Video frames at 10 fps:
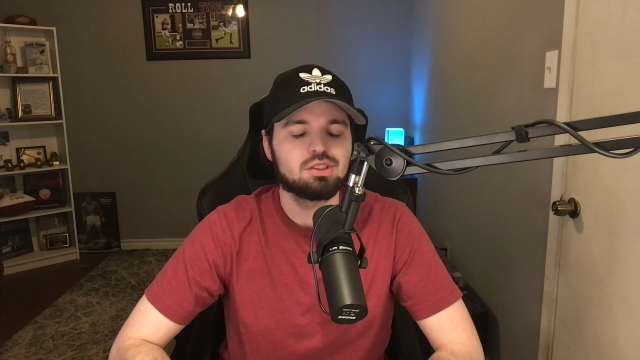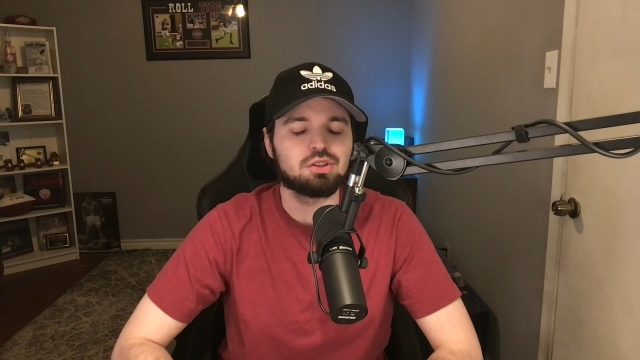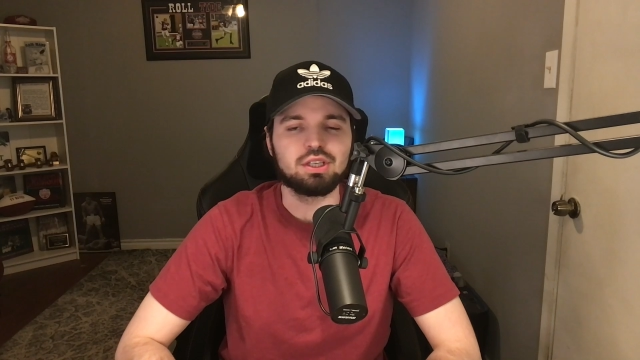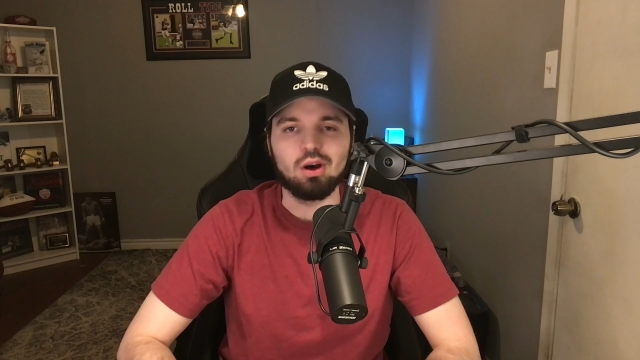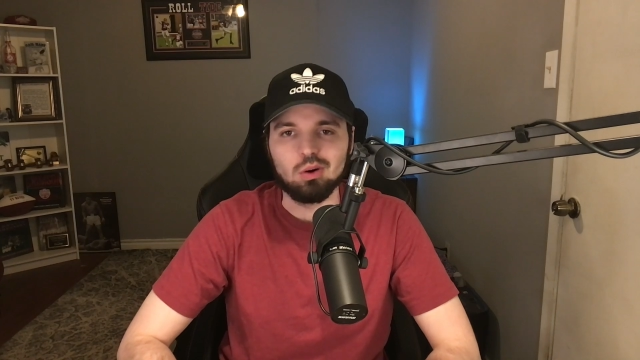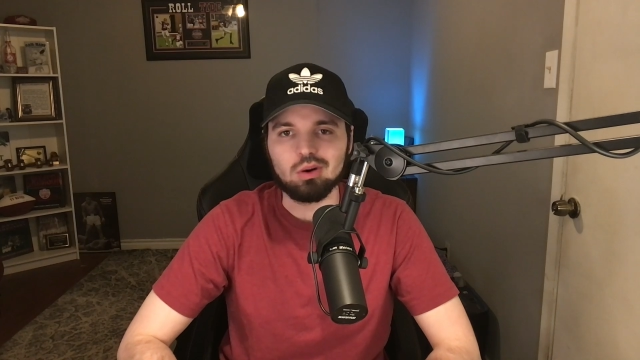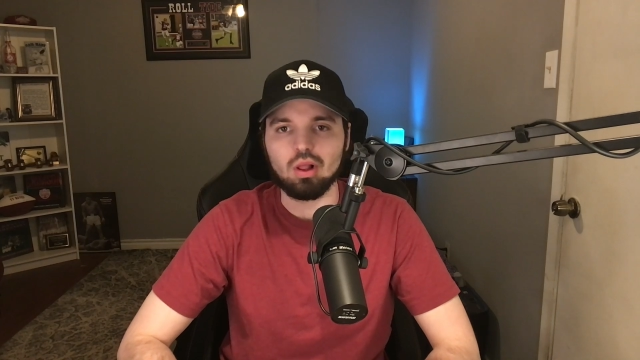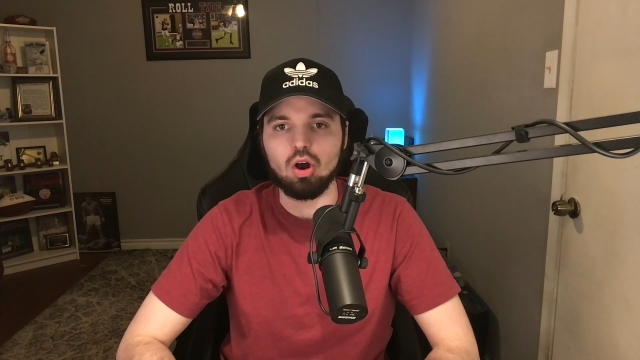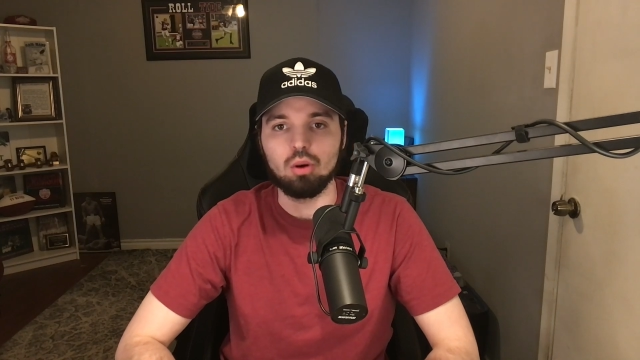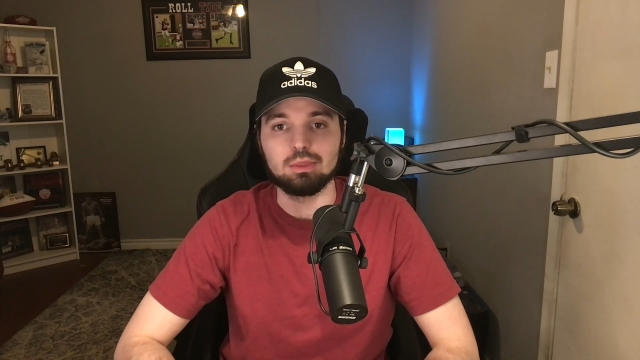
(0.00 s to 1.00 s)
So the
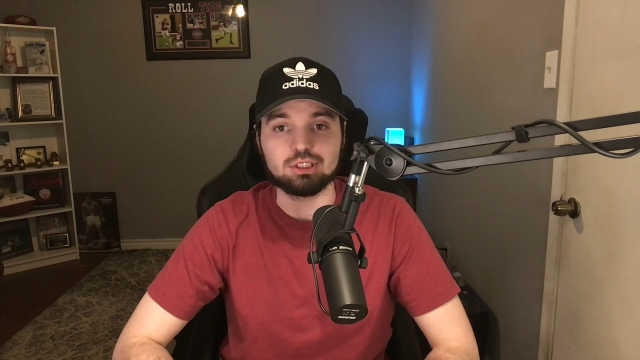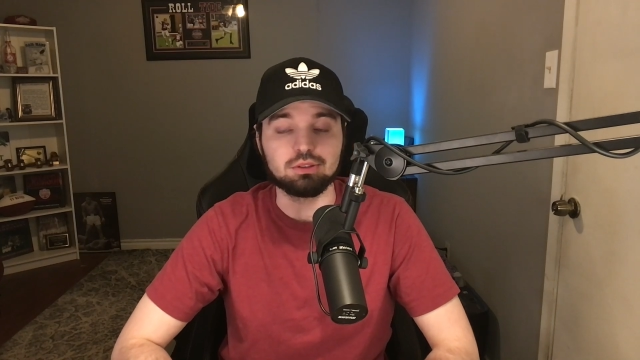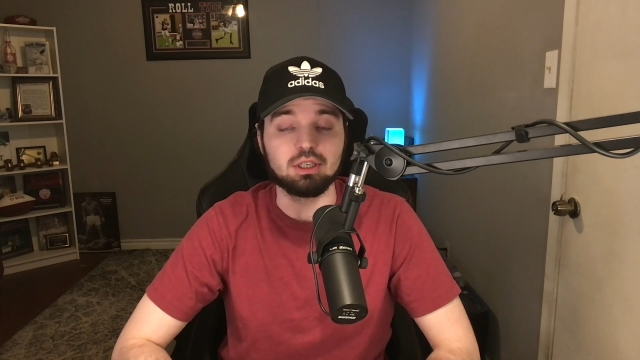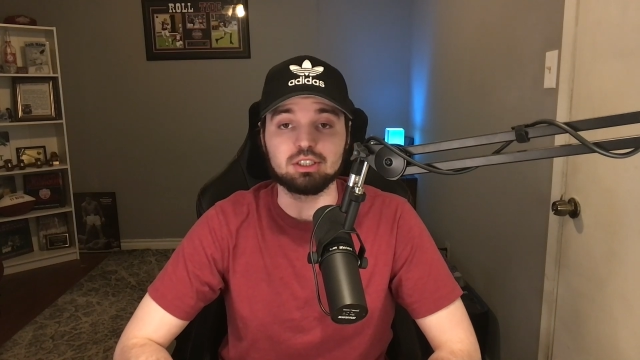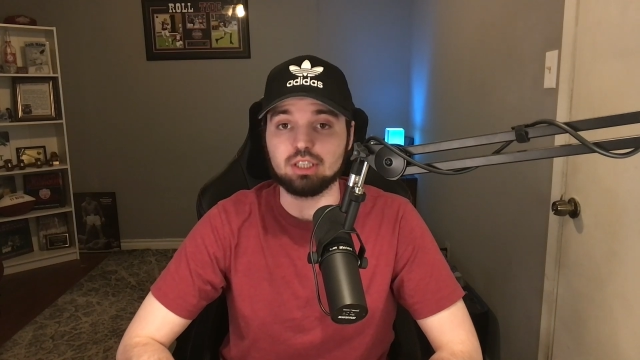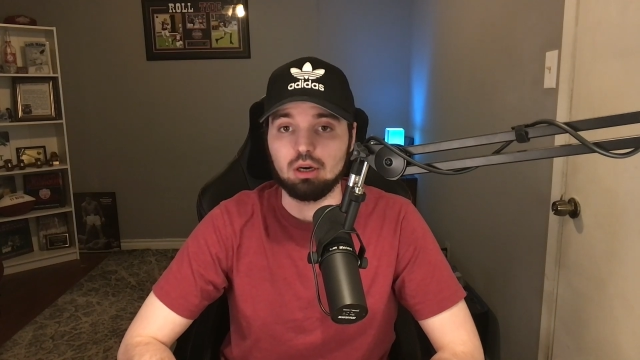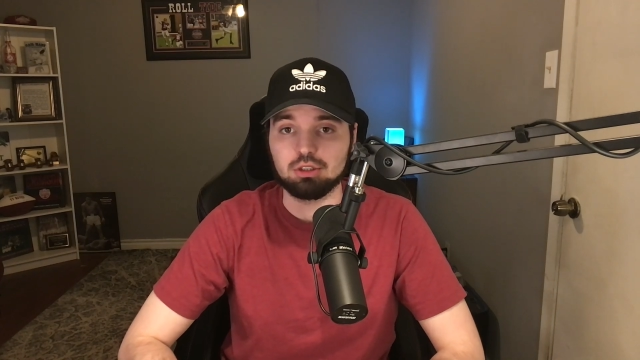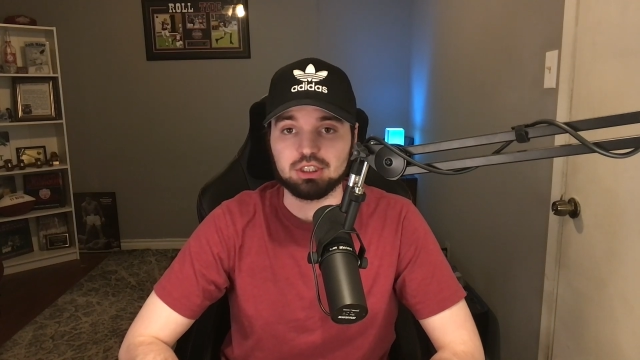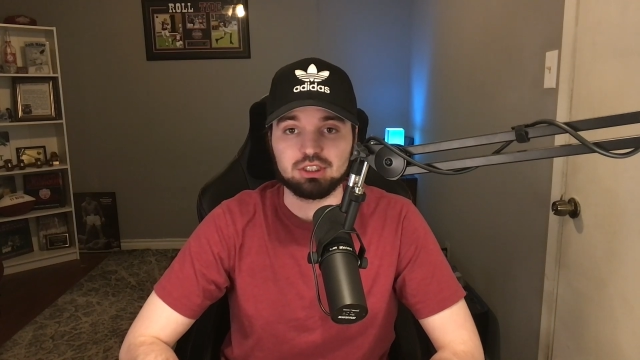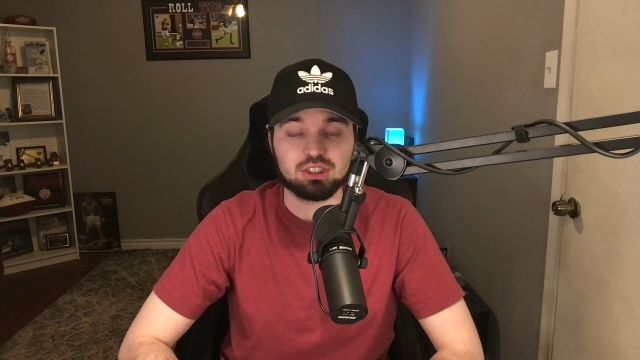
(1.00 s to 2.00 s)
Oklahoma Sooners
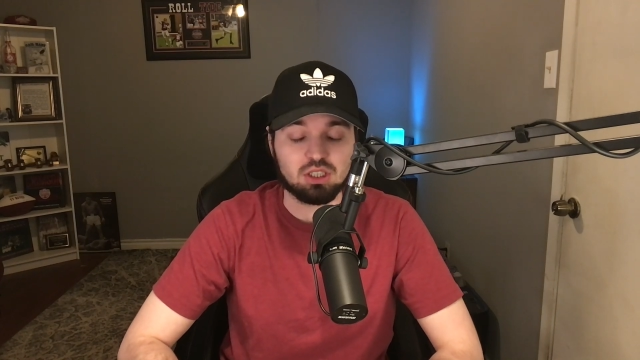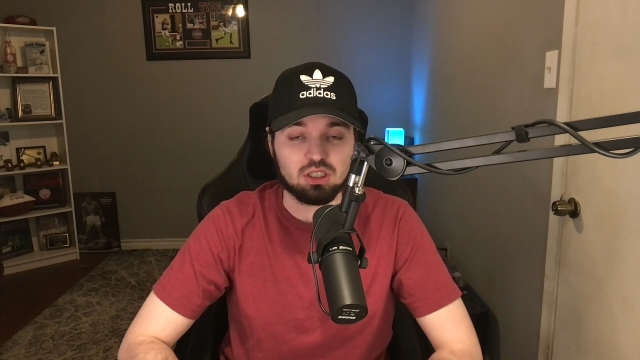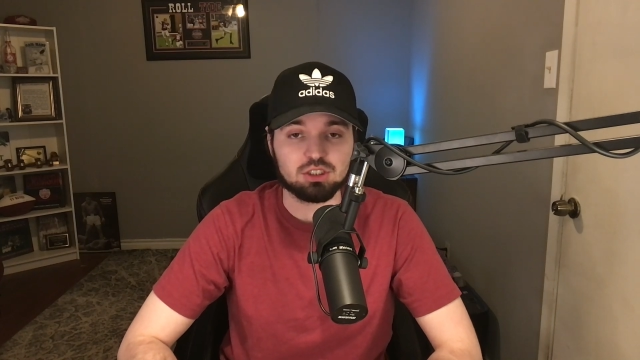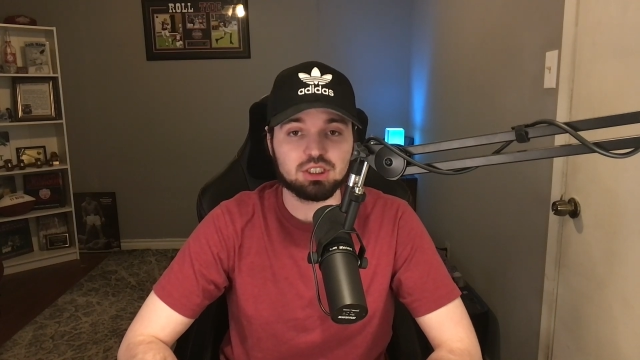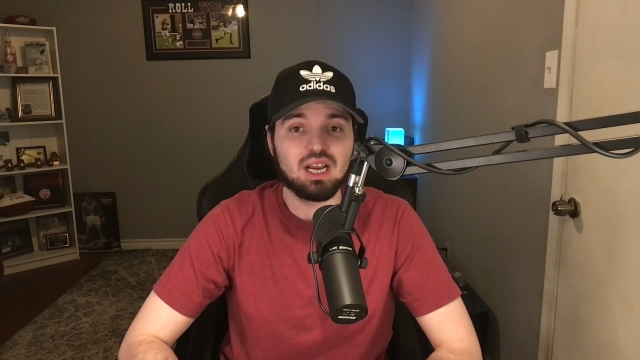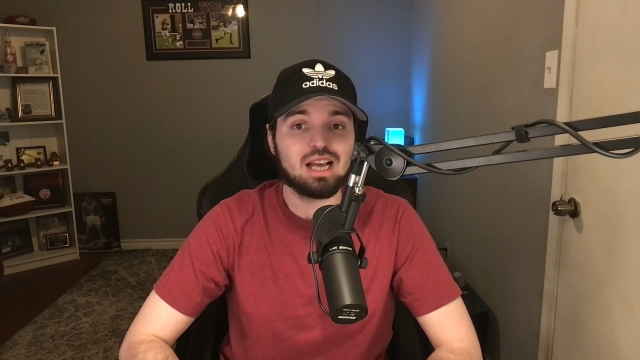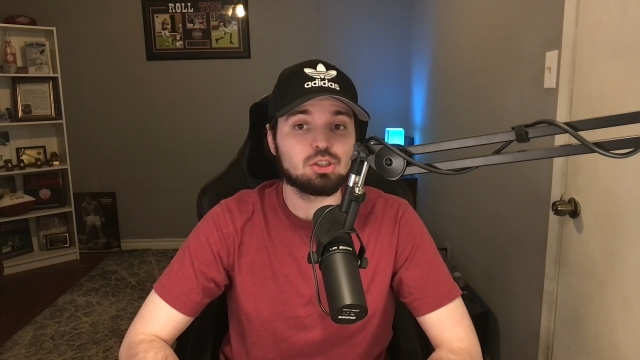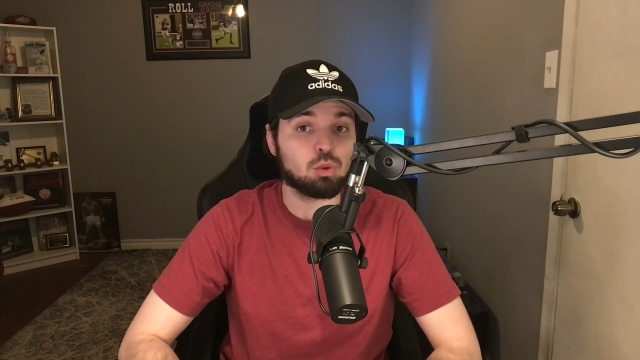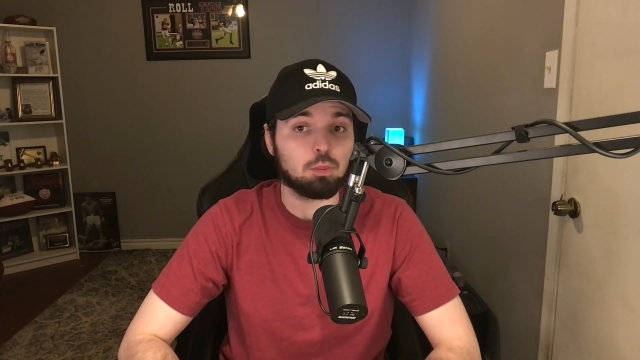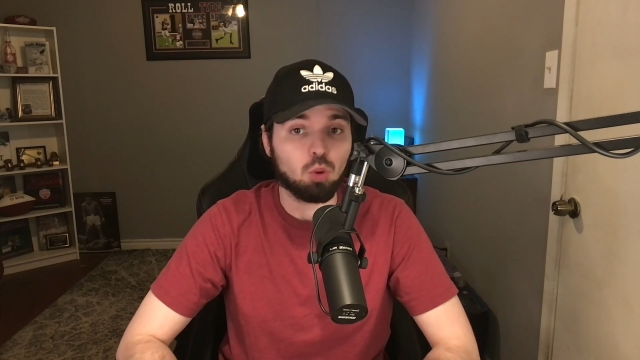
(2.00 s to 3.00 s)
coaching search
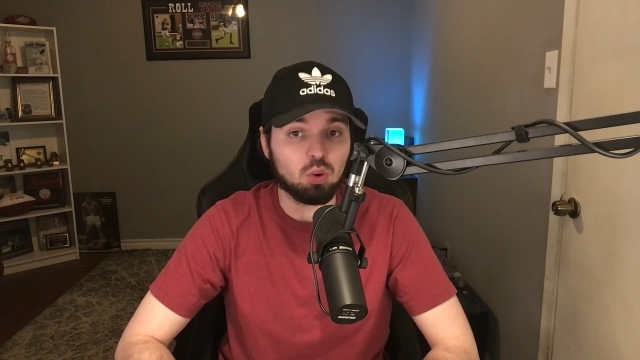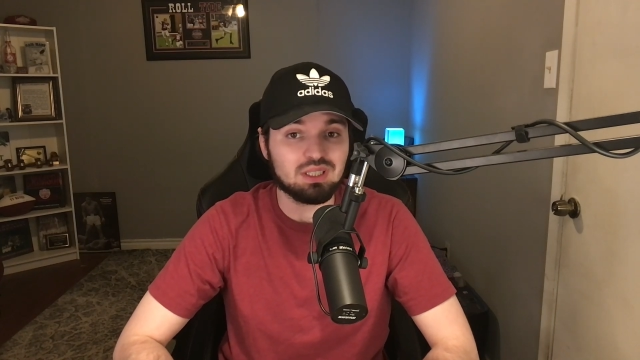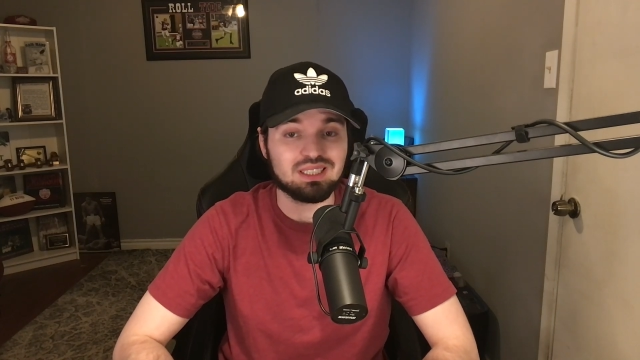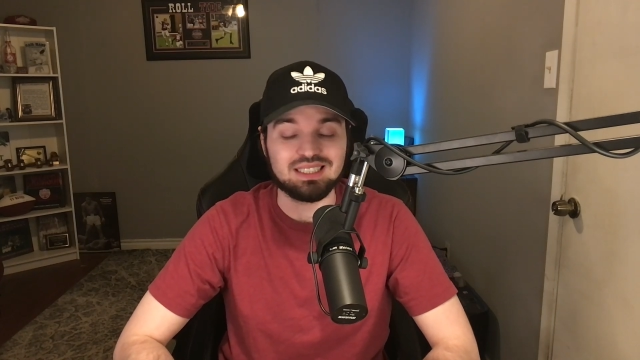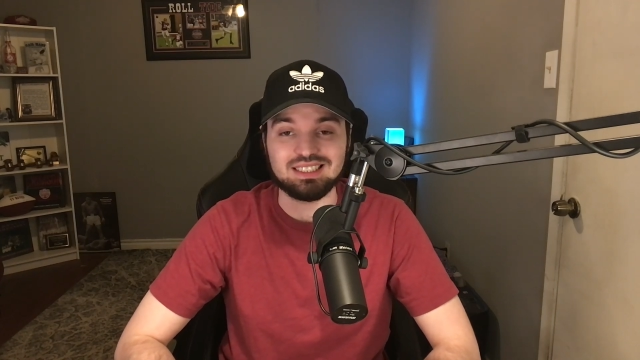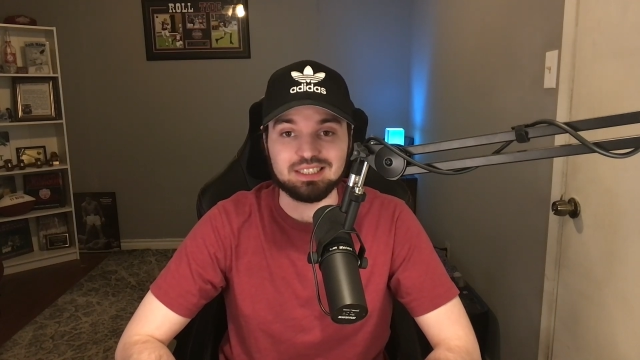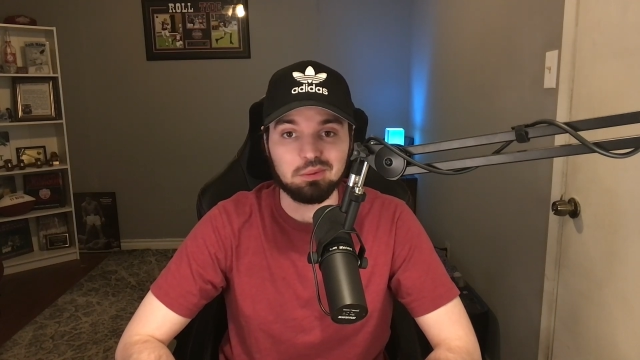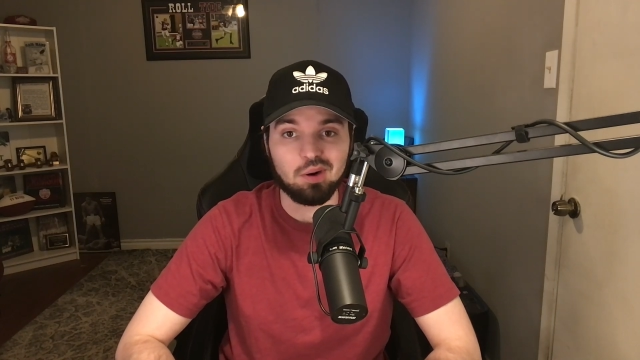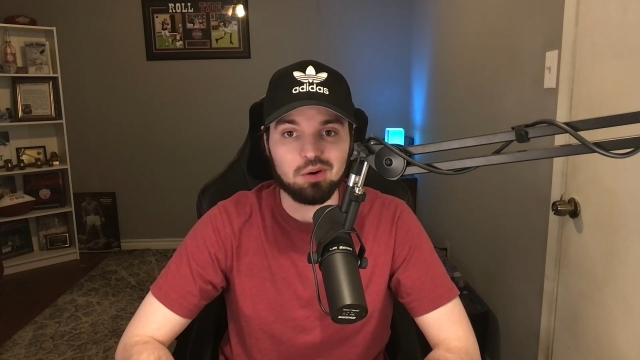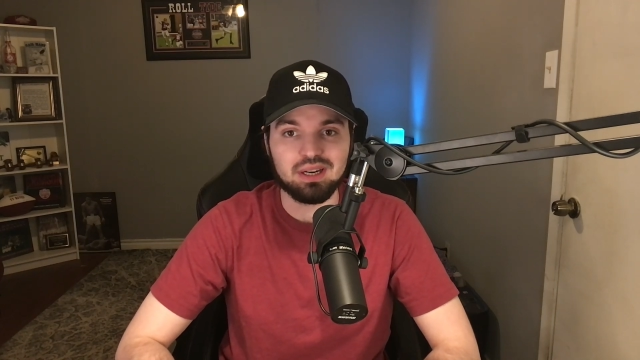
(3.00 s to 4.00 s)
has reportedly
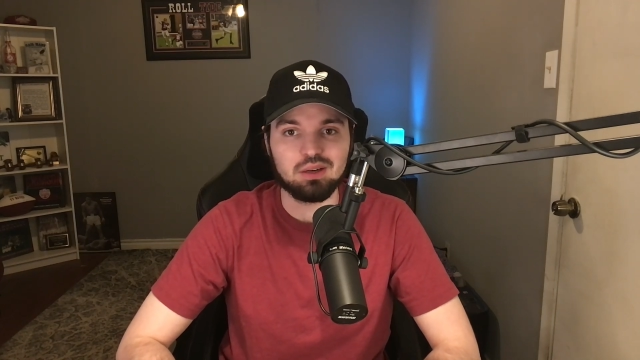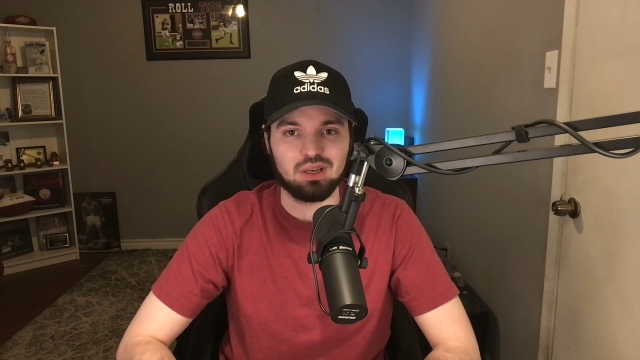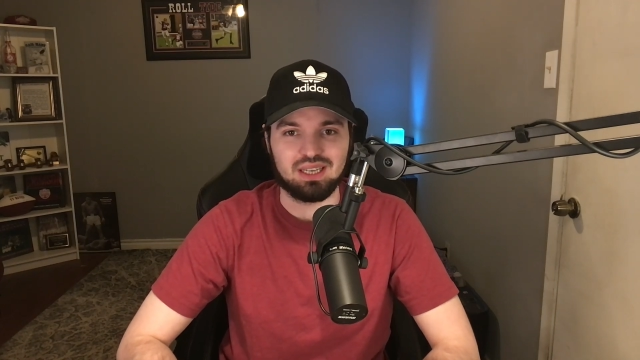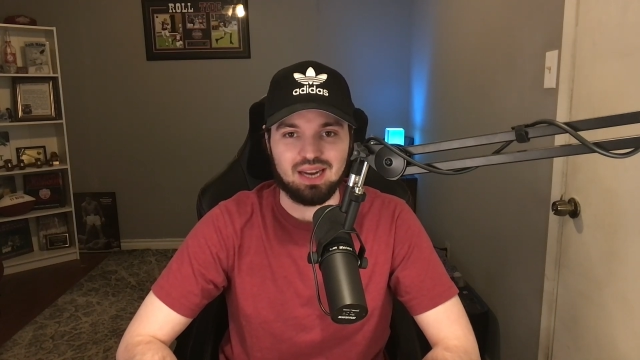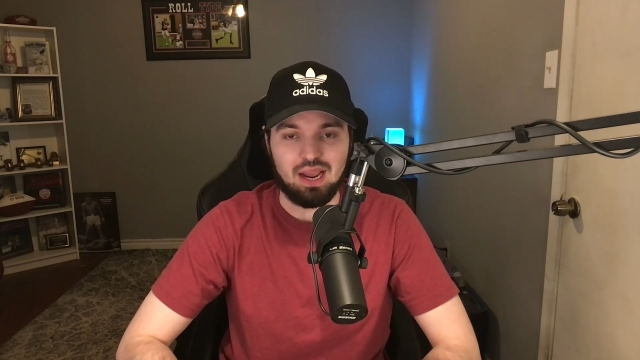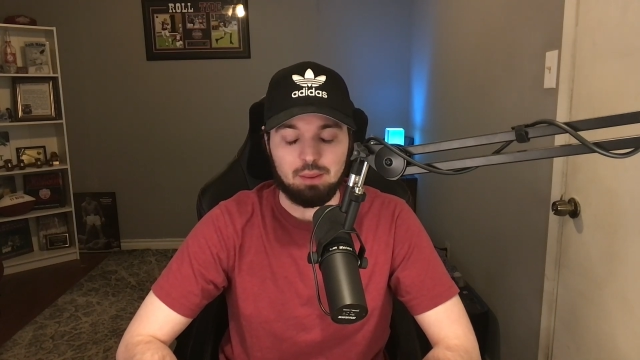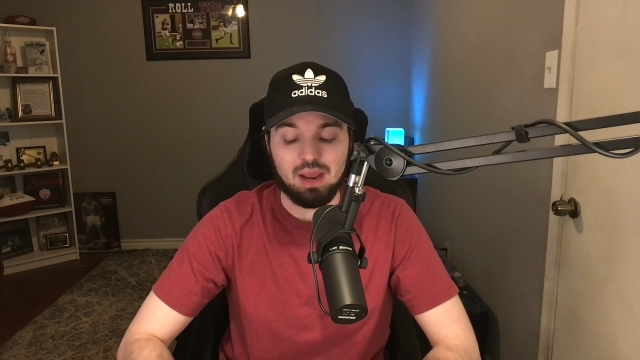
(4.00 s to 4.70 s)
zeroed in on a name,